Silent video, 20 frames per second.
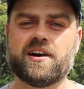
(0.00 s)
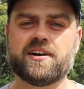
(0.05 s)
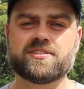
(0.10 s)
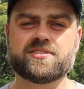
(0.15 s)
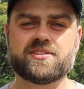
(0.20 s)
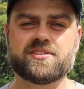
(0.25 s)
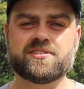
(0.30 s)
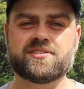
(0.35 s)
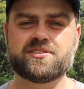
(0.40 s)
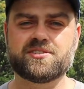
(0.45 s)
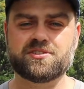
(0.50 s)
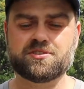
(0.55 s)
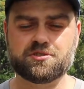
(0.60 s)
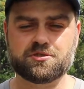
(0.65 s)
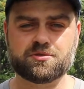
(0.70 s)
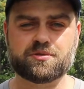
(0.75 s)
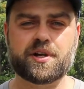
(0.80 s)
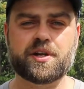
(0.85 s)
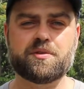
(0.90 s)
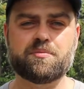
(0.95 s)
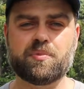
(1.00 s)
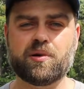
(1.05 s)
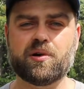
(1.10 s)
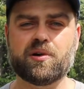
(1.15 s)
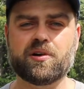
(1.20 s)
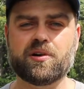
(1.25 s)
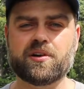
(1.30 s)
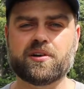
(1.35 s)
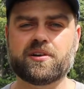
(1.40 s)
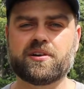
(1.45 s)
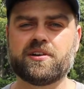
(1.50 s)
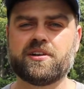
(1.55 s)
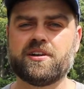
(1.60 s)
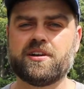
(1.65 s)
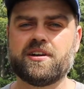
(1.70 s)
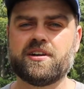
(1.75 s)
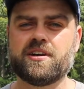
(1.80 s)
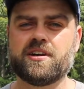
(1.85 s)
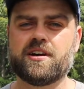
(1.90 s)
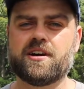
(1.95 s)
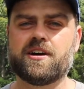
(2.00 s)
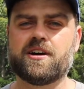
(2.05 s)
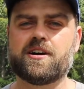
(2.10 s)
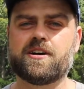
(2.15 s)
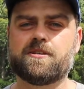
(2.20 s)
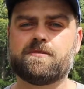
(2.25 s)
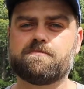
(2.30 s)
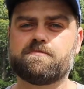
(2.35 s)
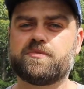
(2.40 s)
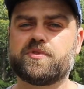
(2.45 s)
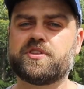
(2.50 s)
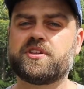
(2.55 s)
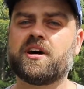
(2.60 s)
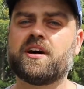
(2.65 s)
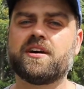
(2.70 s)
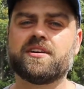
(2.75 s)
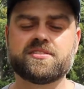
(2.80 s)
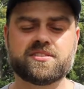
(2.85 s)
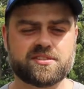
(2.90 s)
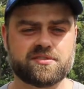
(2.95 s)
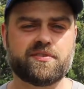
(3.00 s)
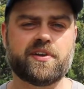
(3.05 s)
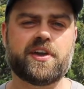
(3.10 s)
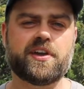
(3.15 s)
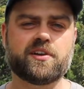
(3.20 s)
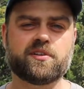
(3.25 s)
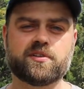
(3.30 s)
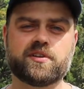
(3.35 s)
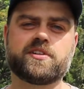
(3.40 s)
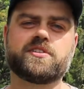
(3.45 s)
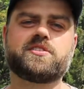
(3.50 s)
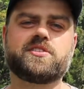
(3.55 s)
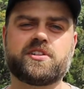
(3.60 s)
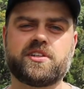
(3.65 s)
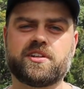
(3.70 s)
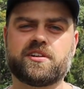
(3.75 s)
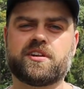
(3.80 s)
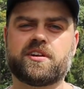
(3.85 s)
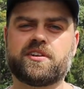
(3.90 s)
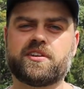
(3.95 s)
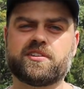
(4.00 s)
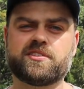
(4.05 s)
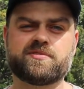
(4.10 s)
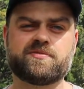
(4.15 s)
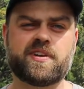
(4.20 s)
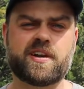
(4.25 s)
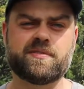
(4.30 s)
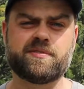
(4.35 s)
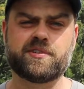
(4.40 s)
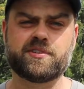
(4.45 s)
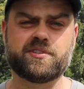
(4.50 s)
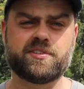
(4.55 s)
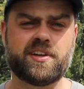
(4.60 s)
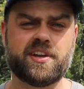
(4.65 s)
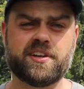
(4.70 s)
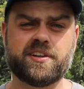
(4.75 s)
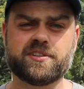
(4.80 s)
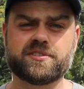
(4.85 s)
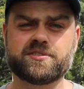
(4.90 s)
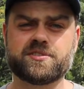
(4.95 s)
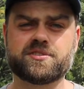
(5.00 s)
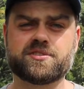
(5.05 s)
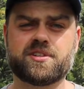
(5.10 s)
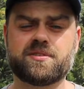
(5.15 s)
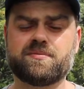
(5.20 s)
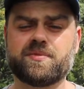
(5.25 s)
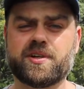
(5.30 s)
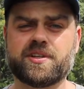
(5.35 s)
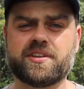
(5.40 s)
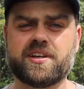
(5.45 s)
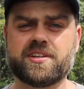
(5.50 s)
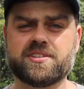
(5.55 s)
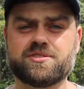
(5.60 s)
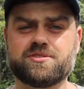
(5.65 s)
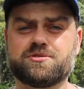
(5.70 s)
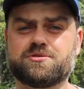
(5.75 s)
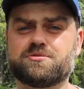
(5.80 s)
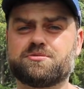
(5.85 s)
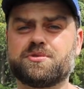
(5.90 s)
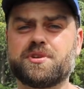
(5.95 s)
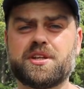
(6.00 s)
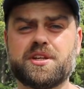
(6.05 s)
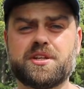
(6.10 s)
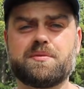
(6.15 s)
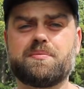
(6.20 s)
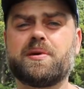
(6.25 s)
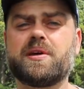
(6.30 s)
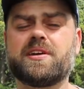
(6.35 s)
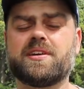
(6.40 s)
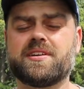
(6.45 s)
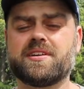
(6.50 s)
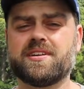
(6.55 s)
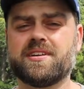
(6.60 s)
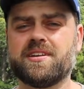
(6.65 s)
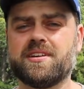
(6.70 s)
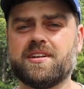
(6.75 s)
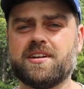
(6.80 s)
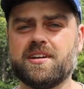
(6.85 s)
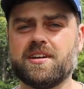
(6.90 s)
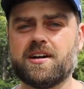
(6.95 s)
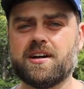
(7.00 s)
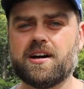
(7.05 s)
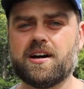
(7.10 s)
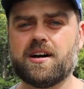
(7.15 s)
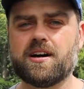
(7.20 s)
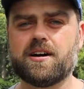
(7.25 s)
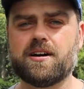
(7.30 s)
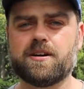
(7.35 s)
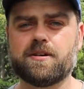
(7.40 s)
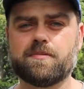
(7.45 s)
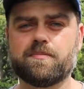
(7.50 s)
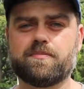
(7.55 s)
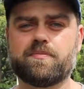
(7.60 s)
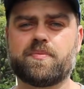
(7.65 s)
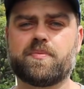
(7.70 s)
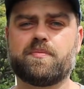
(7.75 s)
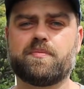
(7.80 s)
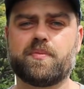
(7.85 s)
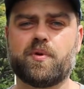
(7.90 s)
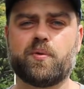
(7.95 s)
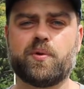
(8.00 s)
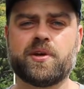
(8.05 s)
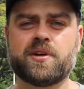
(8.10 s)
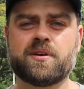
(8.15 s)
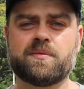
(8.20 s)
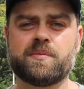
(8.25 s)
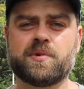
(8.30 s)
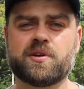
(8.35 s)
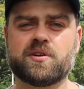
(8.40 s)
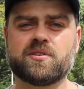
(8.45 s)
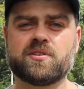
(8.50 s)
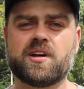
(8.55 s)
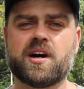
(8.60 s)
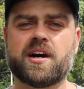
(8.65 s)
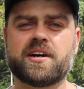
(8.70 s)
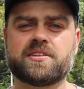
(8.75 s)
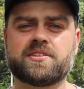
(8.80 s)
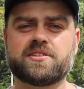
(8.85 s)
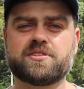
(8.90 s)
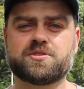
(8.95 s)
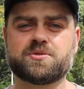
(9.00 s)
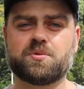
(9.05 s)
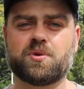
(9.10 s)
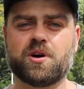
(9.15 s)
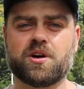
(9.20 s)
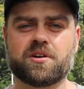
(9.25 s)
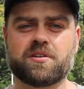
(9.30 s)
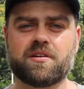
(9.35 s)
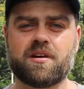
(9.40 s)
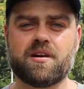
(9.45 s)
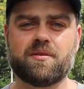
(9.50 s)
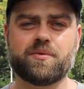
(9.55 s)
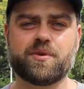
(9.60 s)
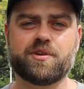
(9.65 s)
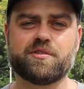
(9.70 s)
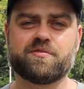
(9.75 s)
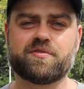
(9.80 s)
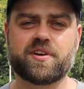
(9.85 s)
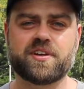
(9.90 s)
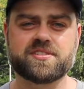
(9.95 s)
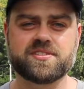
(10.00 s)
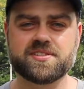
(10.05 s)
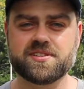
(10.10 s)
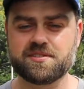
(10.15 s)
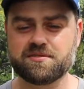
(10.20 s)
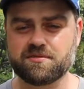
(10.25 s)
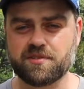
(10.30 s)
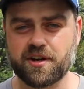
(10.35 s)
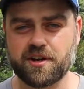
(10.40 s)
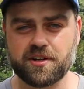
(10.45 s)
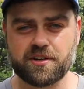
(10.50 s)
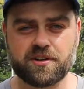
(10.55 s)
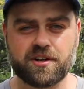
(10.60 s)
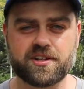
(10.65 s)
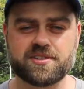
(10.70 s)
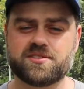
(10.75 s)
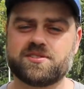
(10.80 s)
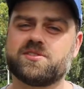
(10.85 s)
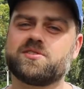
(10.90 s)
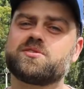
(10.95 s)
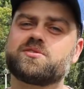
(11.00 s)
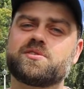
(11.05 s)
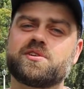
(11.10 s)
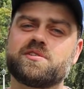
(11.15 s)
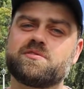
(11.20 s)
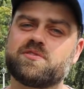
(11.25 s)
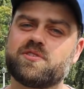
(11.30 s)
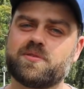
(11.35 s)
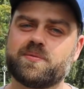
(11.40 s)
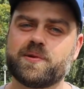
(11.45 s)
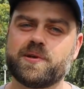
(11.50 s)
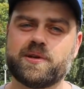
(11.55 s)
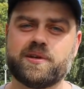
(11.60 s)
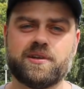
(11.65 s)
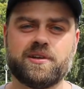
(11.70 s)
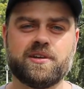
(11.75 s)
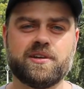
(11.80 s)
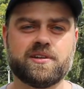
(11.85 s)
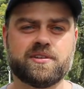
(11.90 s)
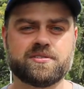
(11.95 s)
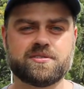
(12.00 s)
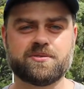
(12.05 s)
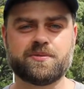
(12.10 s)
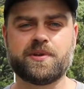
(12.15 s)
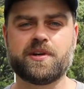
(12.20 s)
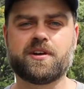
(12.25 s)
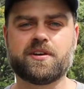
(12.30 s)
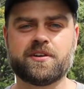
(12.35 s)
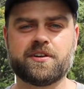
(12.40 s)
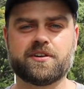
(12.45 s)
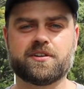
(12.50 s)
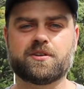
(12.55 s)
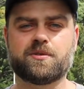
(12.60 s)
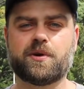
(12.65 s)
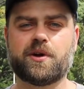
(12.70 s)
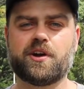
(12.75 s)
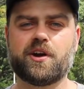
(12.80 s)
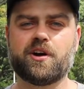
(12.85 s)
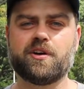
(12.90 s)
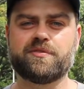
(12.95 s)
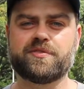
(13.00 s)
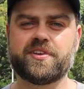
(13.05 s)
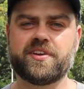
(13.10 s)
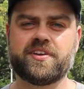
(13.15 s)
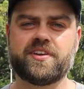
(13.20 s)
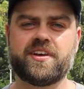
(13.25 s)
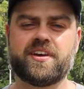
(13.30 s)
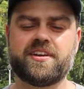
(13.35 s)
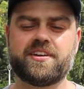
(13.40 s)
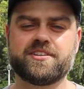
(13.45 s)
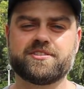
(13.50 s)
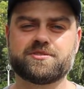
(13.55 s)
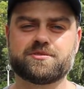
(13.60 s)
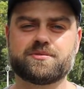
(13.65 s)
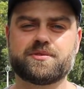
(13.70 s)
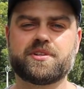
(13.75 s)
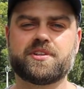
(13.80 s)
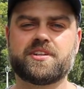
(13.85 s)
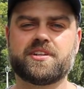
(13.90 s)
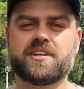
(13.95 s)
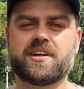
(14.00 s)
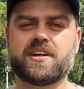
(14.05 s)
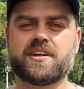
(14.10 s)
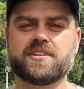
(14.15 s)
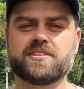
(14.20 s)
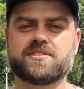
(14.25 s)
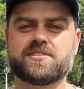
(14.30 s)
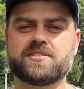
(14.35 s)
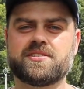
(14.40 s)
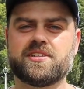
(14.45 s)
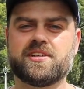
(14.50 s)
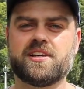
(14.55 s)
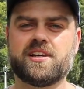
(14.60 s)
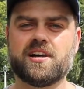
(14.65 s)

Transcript: So this is a great park, tons of acreage here. I think it's 500 acres or something like that, so it's really big. But we come here a lot to just walk around. We have friends that live right across the street from it, so we are here quite often, and it's really nice.